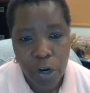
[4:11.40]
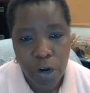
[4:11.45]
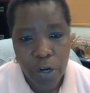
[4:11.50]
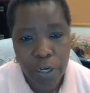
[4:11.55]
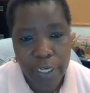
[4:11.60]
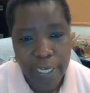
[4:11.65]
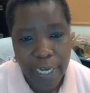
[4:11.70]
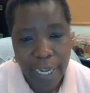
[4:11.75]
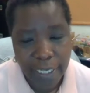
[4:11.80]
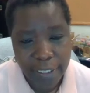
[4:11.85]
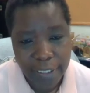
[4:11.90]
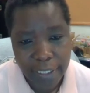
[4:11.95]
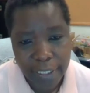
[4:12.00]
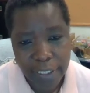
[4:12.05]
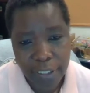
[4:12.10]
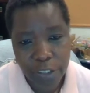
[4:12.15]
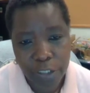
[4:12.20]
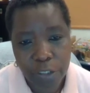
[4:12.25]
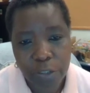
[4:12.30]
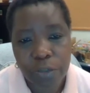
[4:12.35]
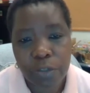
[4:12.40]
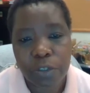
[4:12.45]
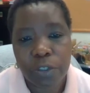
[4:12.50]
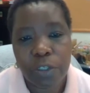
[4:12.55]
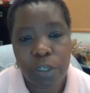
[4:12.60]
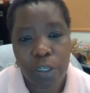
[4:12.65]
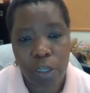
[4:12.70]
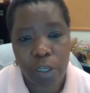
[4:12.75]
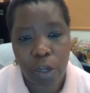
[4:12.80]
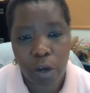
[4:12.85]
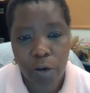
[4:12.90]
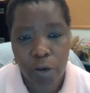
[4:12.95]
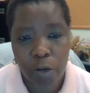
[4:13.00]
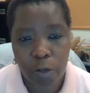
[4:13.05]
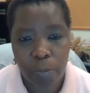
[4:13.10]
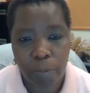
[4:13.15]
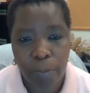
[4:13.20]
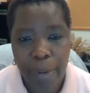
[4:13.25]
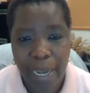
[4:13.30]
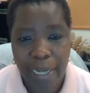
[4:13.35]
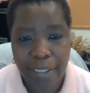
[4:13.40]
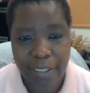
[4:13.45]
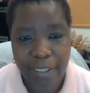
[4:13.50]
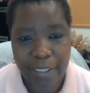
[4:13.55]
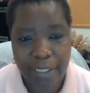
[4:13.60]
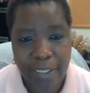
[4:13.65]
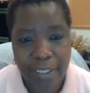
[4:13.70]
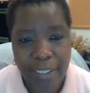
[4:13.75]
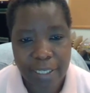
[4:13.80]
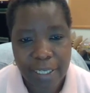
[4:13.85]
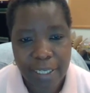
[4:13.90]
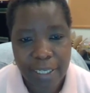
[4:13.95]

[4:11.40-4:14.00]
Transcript: connecting to the local person,